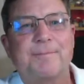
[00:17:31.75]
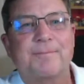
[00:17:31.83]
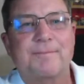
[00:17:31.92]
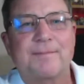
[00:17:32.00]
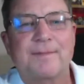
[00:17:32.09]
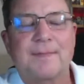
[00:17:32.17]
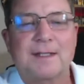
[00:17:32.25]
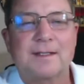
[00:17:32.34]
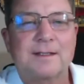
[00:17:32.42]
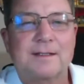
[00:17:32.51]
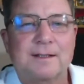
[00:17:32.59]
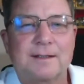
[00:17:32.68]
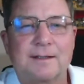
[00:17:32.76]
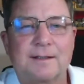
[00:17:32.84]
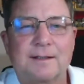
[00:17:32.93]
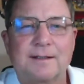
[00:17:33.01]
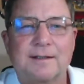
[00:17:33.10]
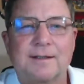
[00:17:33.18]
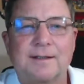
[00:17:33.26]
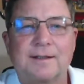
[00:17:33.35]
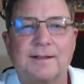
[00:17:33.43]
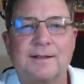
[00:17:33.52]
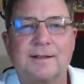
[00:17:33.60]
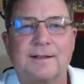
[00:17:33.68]

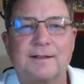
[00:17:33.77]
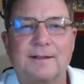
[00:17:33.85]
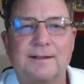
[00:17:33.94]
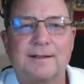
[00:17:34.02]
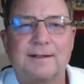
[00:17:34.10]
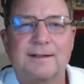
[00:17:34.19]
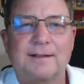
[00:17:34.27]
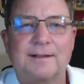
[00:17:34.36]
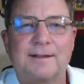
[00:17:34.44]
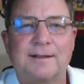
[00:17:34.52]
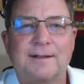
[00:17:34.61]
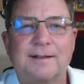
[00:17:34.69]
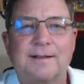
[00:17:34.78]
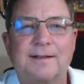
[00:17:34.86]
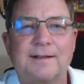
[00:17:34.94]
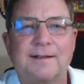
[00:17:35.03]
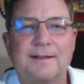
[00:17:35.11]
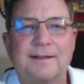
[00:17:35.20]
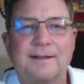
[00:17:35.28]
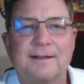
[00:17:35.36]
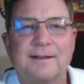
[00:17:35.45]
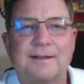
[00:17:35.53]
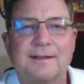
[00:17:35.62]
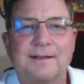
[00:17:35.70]

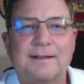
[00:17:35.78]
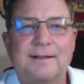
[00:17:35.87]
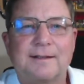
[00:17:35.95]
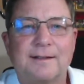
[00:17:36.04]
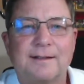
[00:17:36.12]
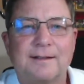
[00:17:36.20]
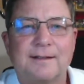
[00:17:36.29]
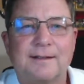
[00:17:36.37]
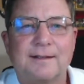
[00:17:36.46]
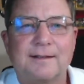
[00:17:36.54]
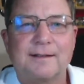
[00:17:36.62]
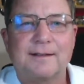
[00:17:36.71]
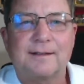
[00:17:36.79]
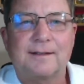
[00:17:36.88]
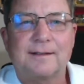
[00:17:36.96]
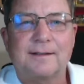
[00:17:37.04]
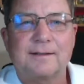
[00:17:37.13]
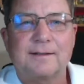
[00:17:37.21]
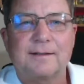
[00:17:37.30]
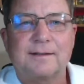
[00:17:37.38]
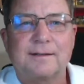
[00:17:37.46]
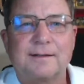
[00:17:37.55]
(silent)